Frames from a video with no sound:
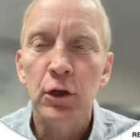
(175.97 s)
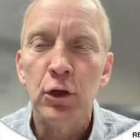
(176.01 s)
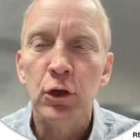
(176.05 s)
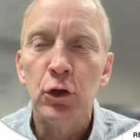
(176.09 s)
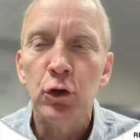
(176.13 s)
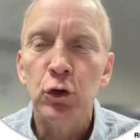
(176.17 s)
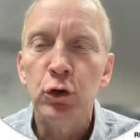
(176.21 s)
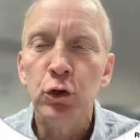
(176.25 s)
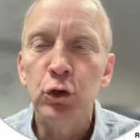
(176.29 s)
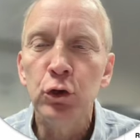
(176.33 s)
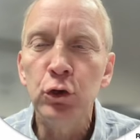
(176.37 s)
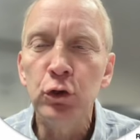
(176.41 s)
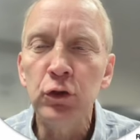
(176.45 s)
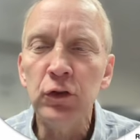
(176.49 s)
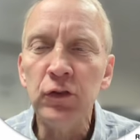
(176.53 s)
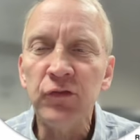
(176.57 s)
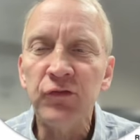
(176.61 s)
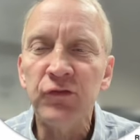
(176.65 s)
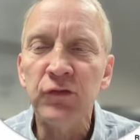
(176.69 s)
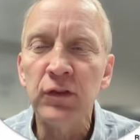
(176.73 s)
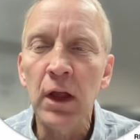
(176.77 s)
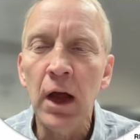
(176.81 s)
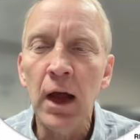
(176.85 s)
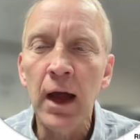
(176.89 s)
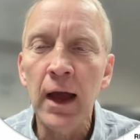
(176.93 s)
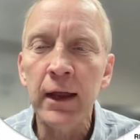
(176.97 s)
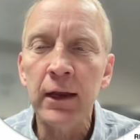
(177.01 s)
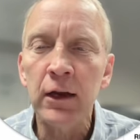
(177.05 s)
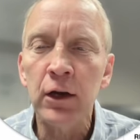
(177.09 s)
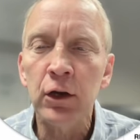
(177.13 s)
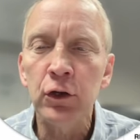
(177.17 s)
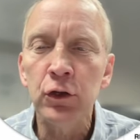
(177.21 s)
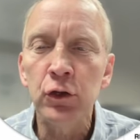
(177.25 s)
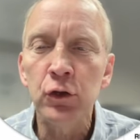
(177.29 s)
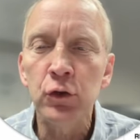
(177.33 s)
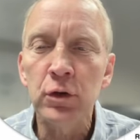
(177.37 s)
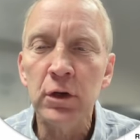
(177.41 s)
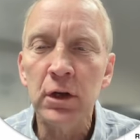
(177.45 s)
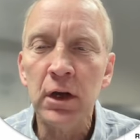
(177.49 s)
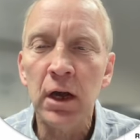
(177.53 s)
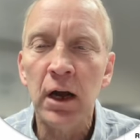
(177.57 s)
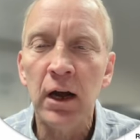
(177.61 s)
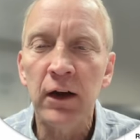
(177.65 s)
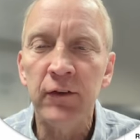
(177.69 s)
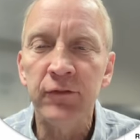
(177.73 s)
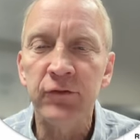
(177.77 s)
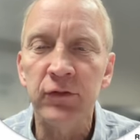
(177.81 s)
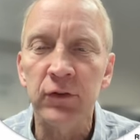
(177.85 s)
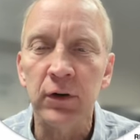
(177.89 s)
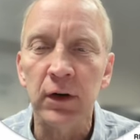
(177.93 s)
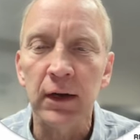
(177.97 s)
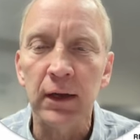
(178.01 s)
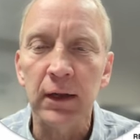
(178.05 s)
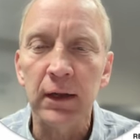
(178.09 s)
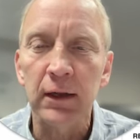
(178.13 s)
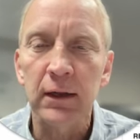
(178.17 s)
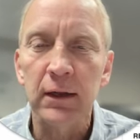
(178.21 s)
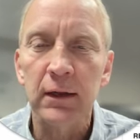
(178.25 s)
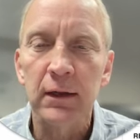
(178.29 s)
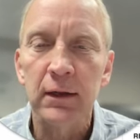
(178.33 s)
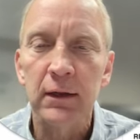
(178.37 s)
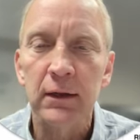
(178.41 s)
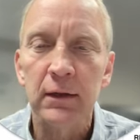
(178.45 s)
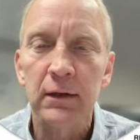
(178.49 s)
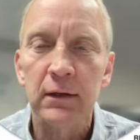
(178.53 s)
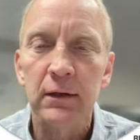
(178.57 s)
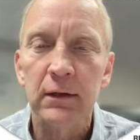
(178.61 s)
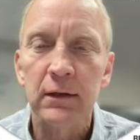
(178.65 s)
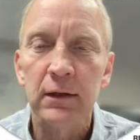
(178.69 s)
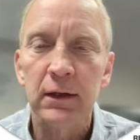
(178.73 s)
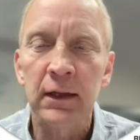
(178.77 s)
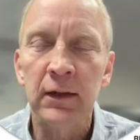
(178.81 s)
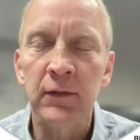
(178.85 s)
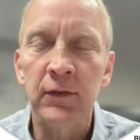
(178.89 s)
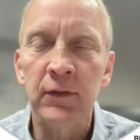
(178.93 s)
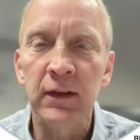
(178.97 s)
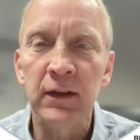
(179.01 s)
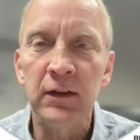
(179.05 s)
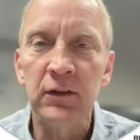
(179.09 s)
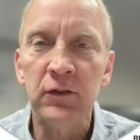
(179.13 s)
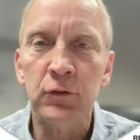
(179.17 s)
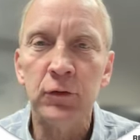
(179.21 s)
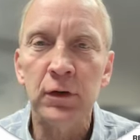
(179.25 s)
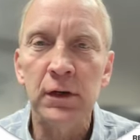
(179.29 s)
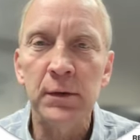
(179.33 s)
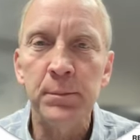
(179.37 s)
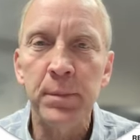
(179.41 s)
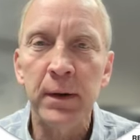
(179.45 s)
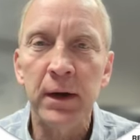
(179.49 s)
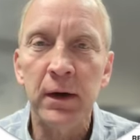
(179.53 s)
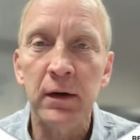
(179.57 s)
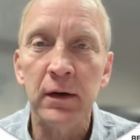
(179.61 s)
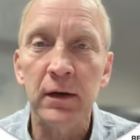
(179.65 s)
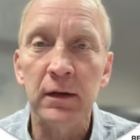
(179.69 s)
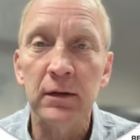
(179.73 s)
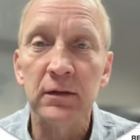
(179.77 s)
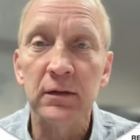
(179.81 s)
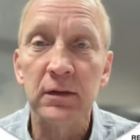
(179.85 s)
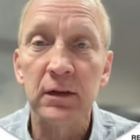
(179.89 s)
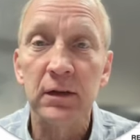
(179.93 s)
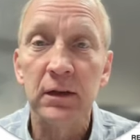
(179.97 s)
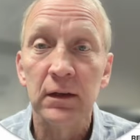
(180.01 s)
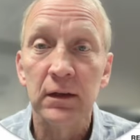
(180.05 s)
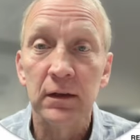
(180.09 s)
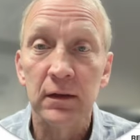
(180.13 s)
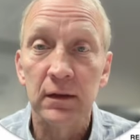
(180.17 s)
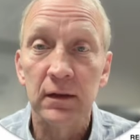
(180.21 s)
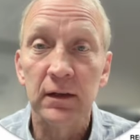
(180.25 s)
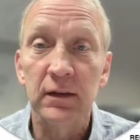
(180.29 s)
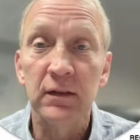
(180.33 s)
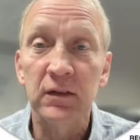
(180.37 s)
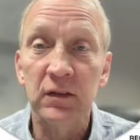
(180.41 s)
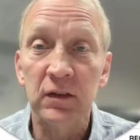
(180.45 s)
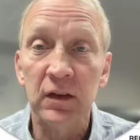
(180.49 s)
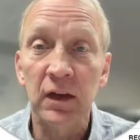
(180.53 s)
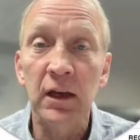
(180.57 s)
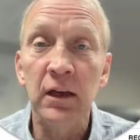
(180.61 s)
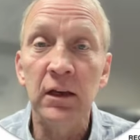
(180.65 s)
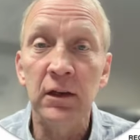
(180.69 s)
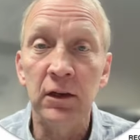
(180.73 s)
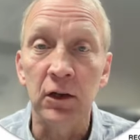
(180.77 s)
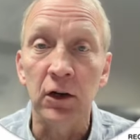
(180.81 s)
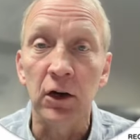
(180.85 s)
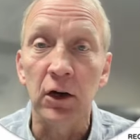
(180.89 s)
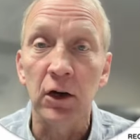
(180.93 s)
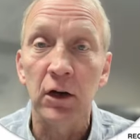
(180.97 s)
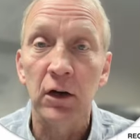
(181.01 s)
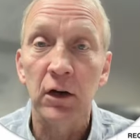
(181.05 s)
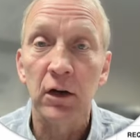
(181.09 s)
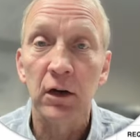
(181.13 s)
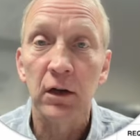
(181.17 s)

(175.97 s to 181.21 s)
Whose flying are you covering in these 3 periods? The senior.